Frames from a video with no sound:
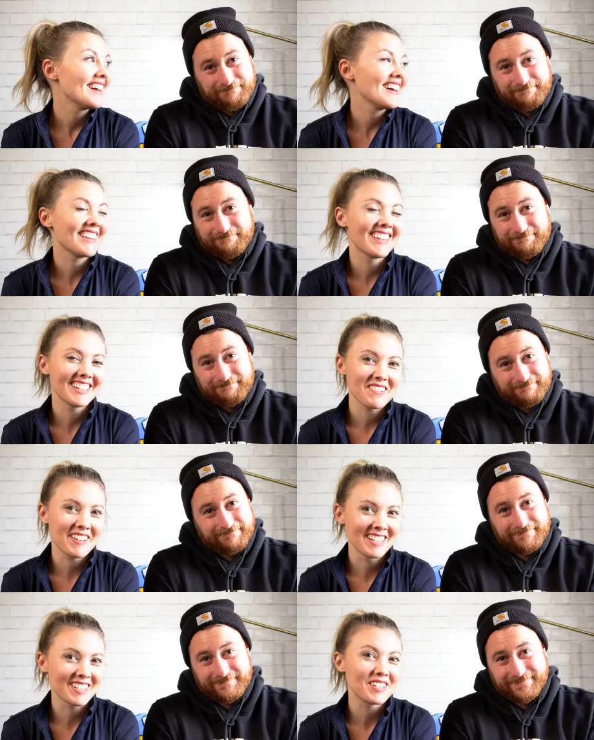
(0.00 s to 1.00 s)
Speaker 1: I think it
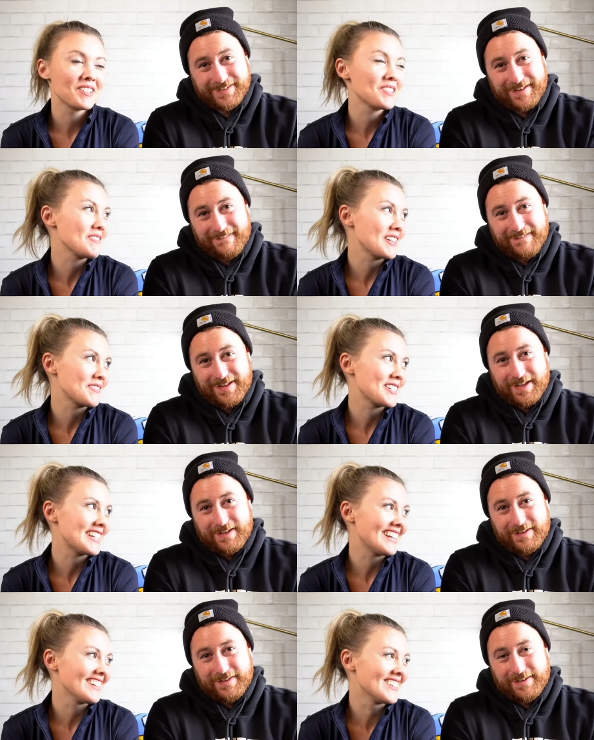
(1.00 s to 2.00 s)
depends on who's mashed
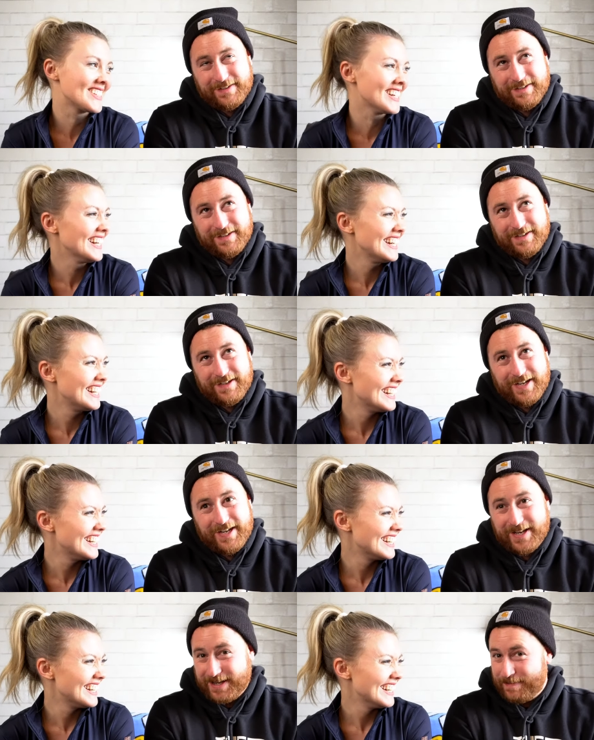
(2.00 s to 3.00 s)
potatoes.
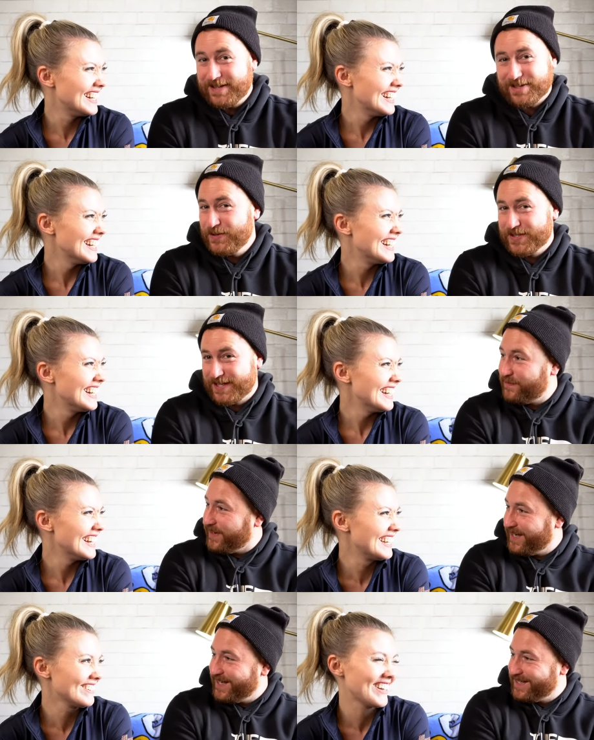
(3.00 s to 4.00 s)
Speaker 2: And it depends on whose
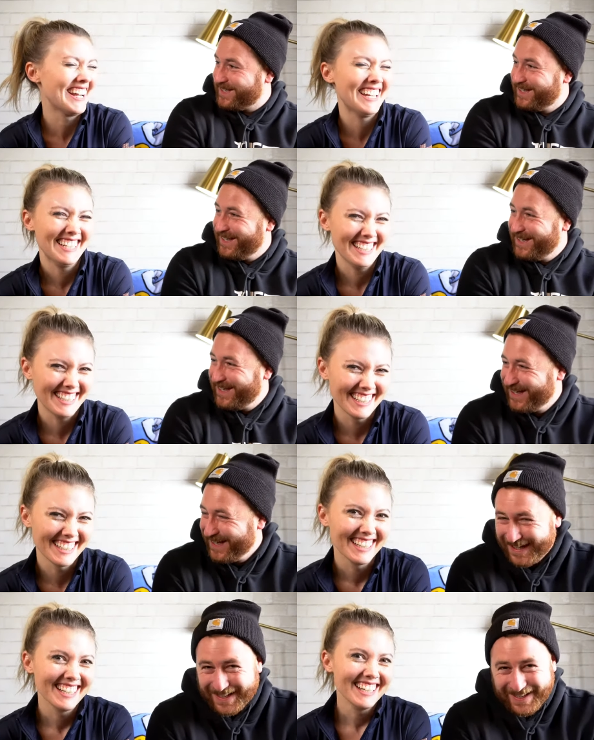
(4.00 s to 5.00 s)
stuffing
Speaker 1: it is. Right.
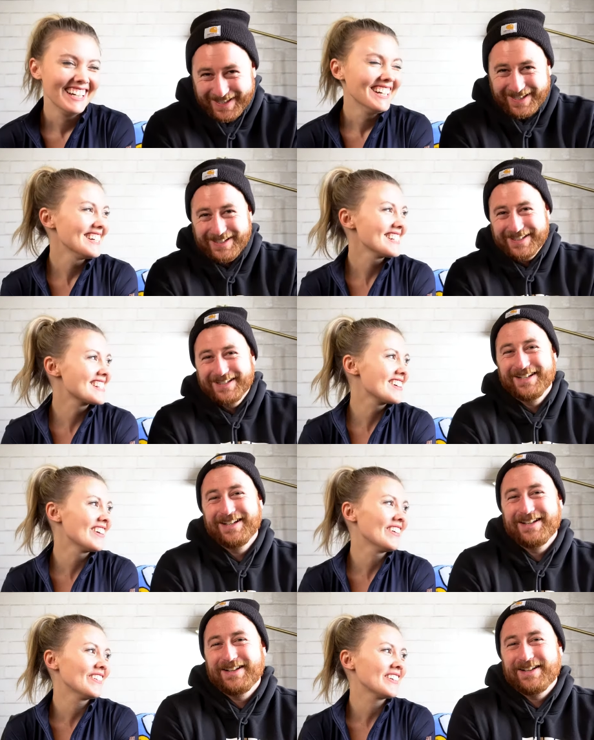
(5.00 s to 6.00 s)

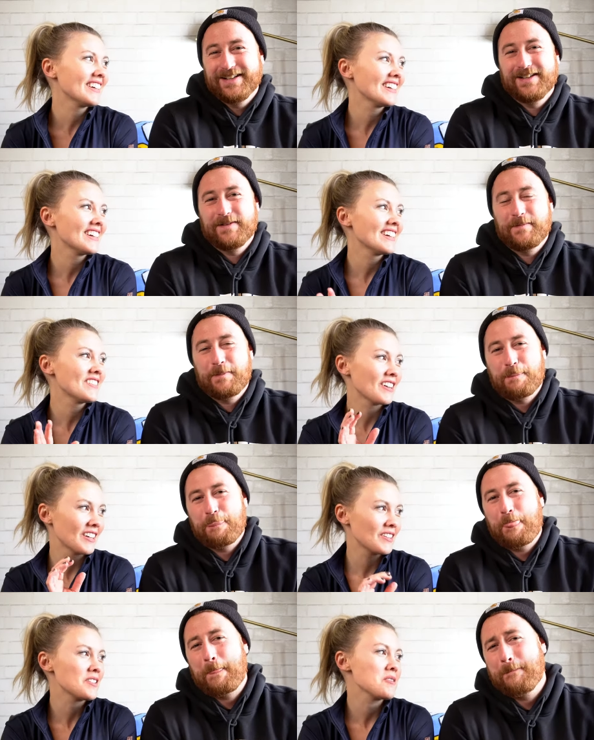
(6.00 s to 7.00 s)
So we, if we're
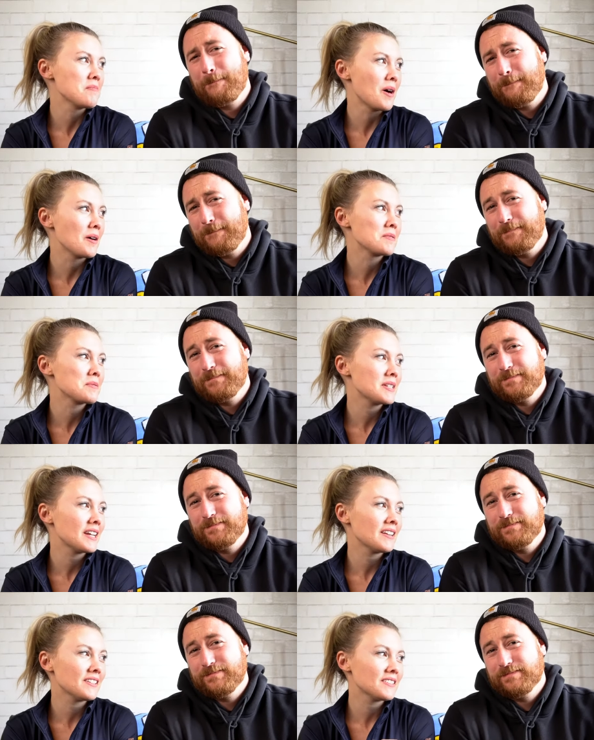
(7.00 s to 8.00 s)
gonna go with your mom's
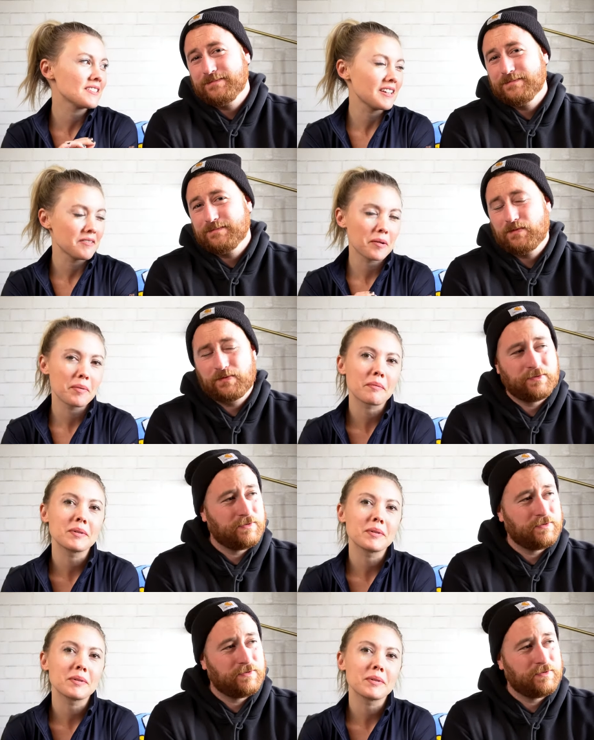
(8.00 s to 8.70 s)
potatoes, I'm gonna
Speaker 2: pick